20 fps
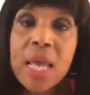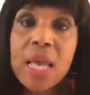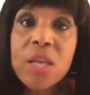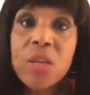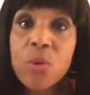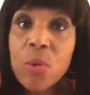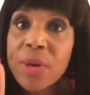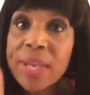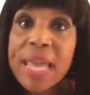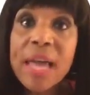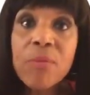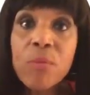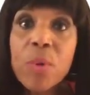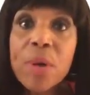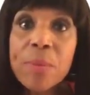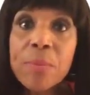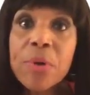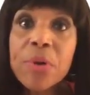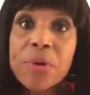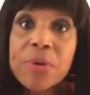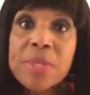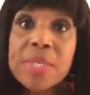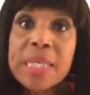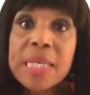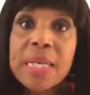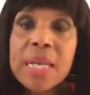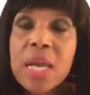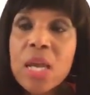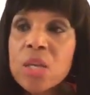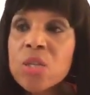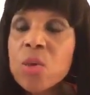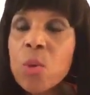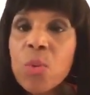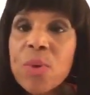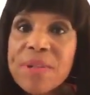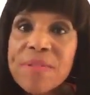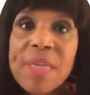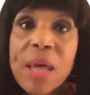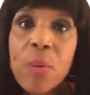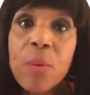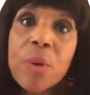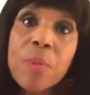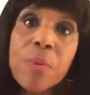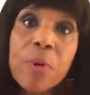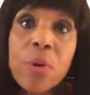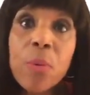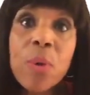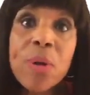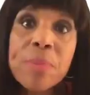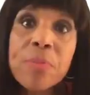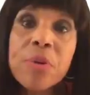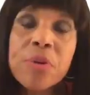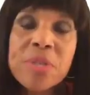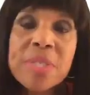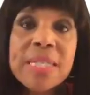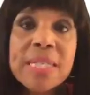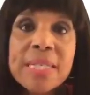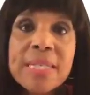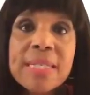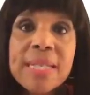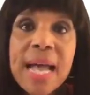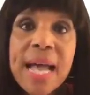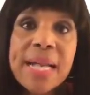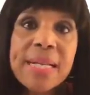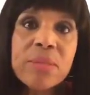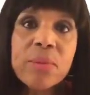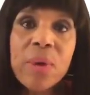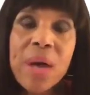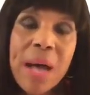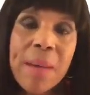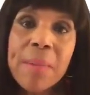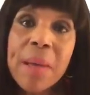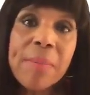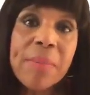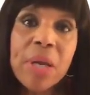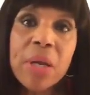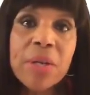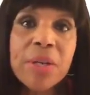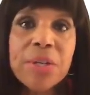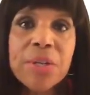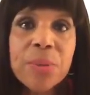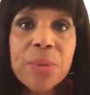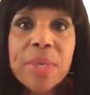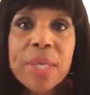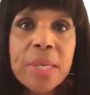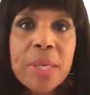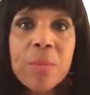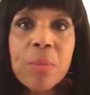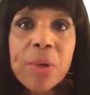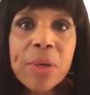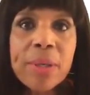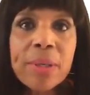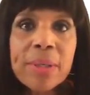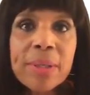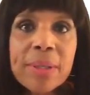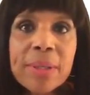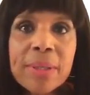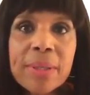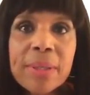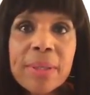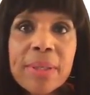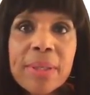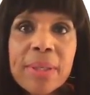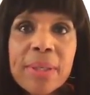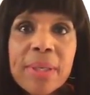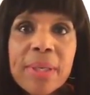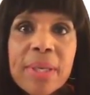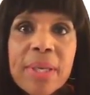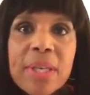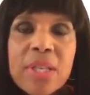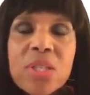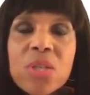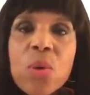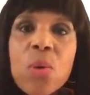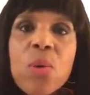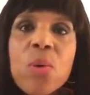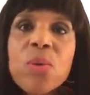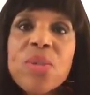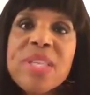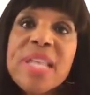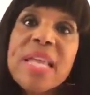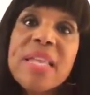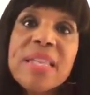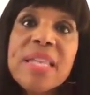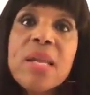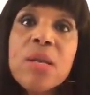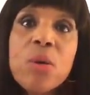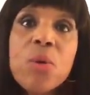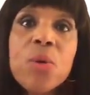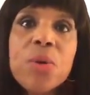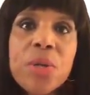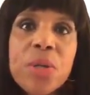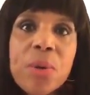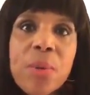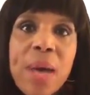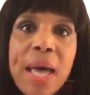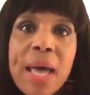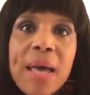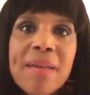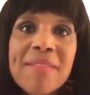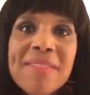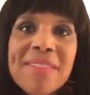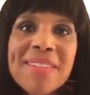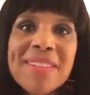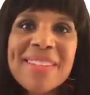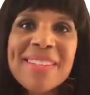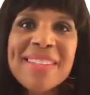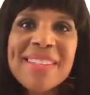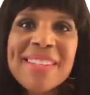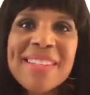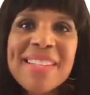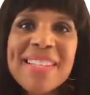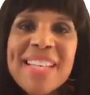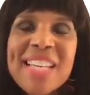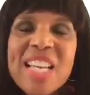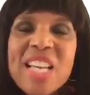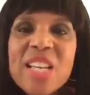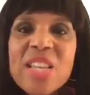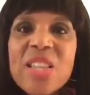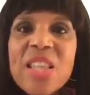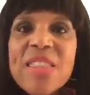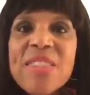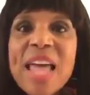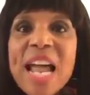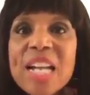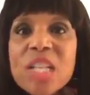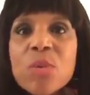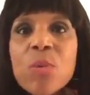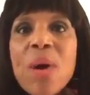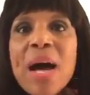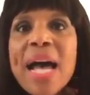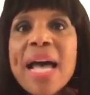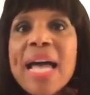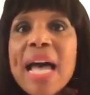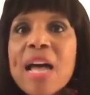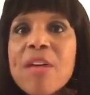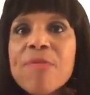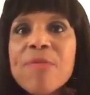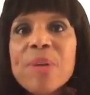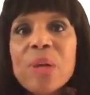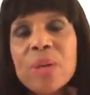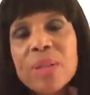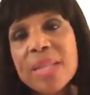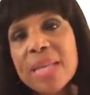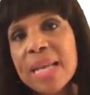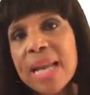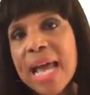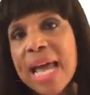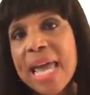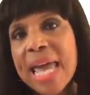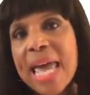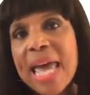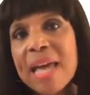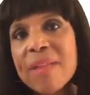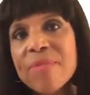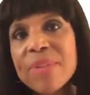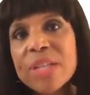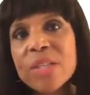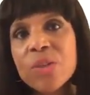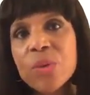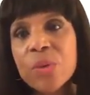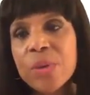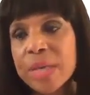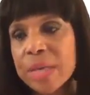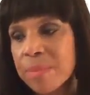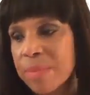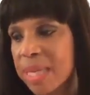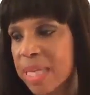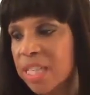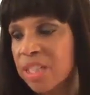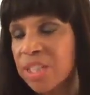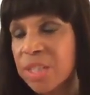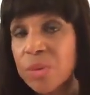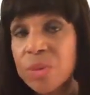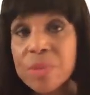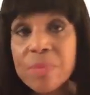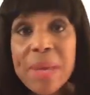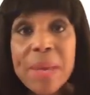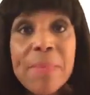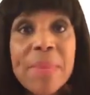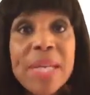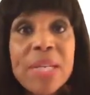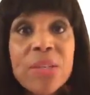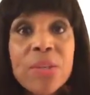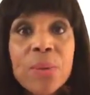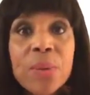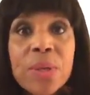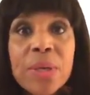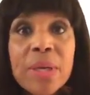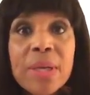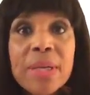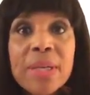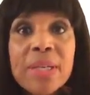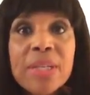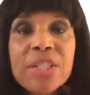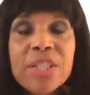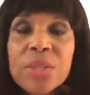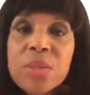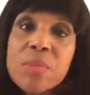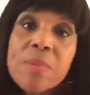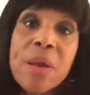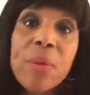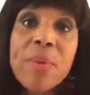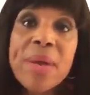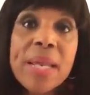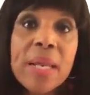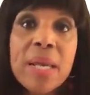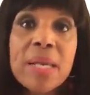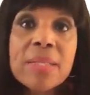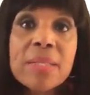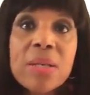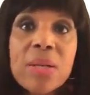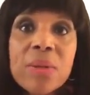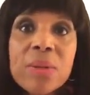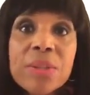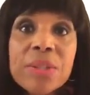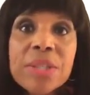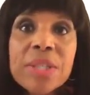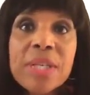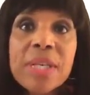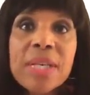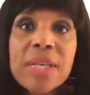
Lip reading: You only have one person. So what if that one person decides, well, I'm not going to do it anymore? So then who do you have? And that's why I felt that I had Victoria, because she was my mentor. She was my weight loss coach.